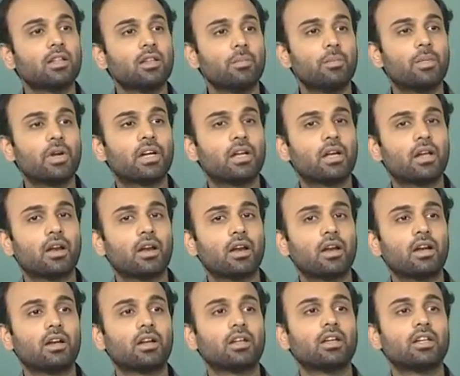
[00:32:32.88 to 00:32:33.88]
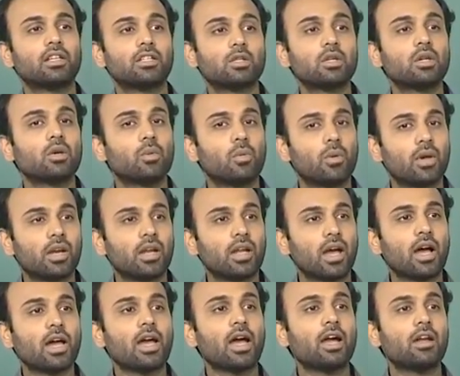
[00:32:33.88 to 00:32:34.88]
the bit error rate is very high,